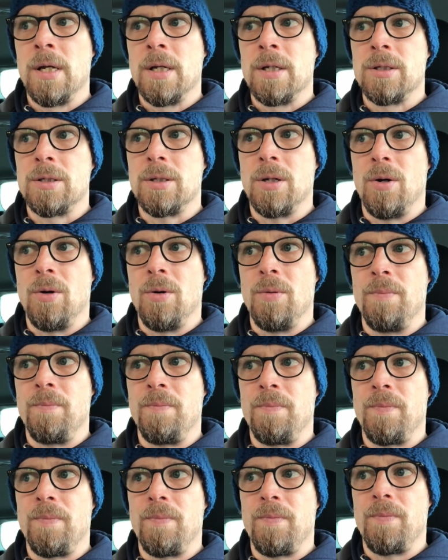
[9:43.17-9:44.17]
So
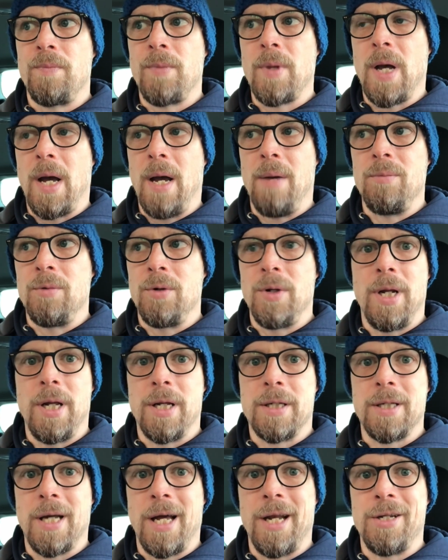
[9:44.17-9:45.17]
I'm really
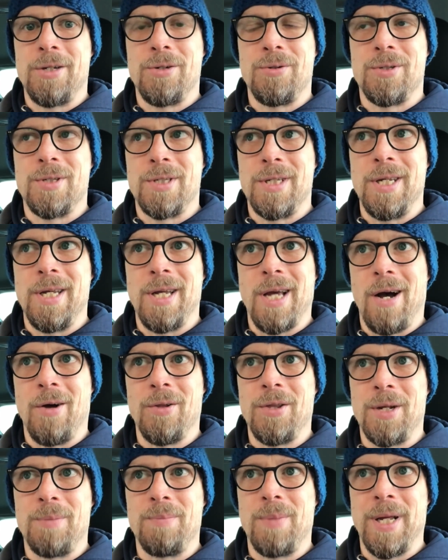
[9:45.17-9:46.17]
excited to see how
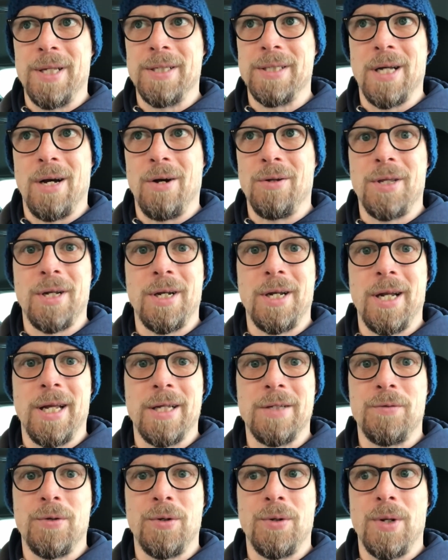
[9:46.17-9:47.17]
that plays out in the
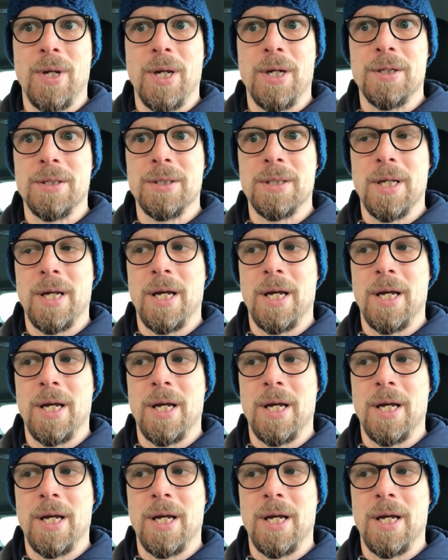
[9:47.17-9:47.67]
next few years,